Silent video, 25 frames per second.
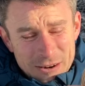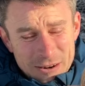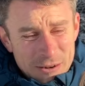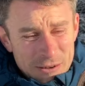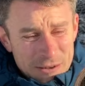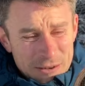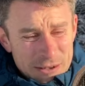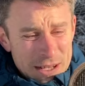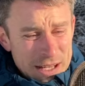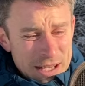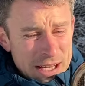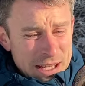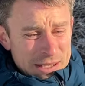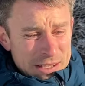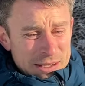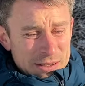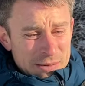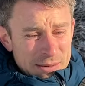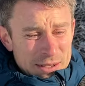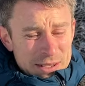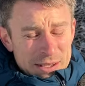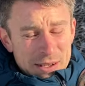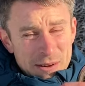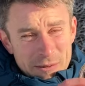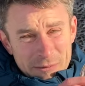hot, so
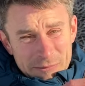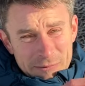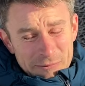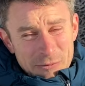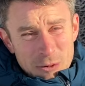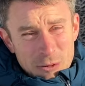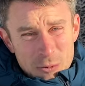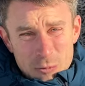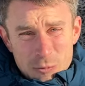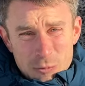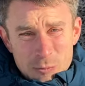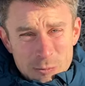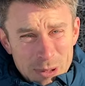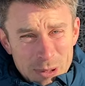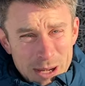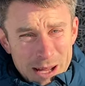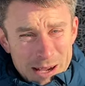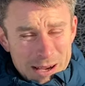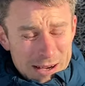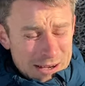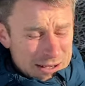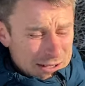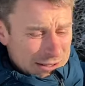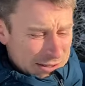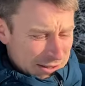it's like full
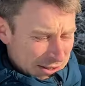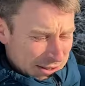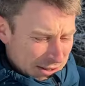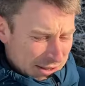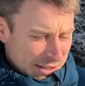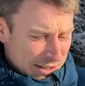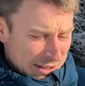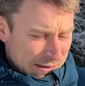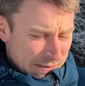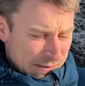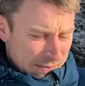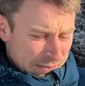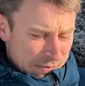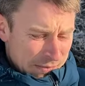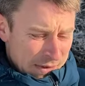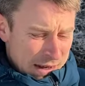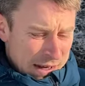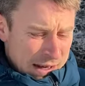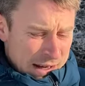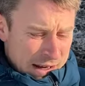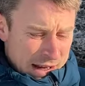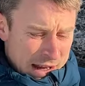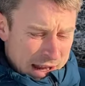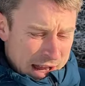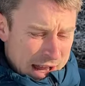blast
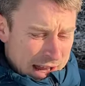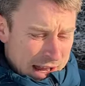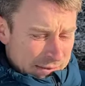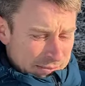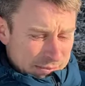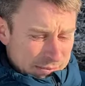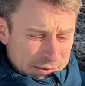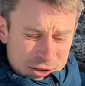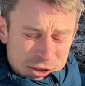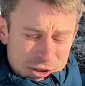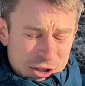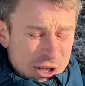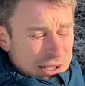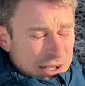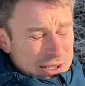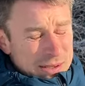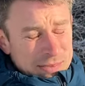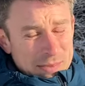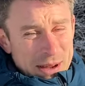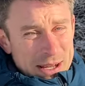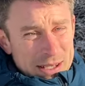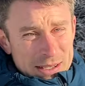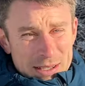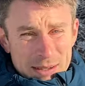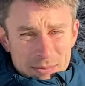and just
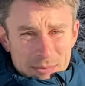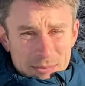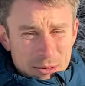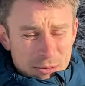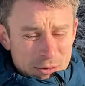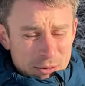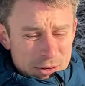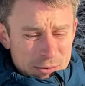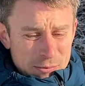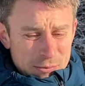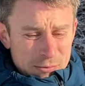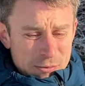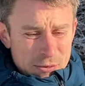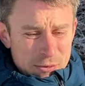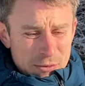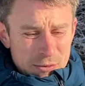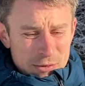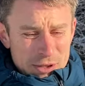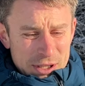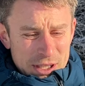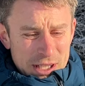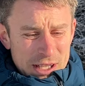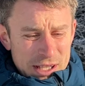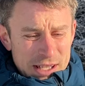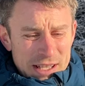meant to boil
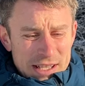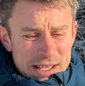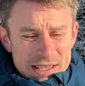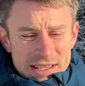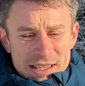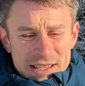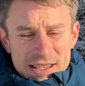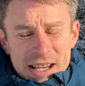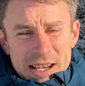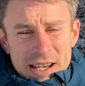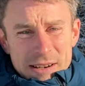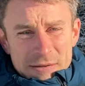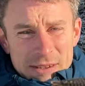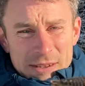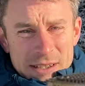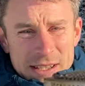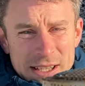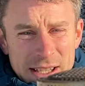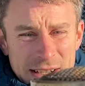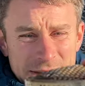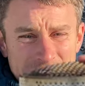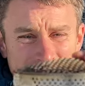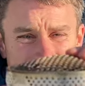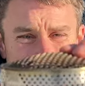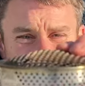water
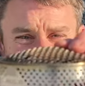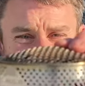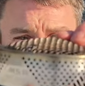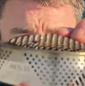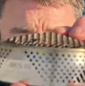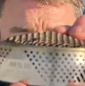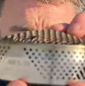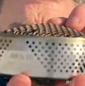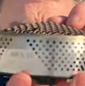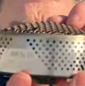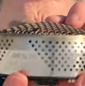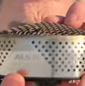seriously fast.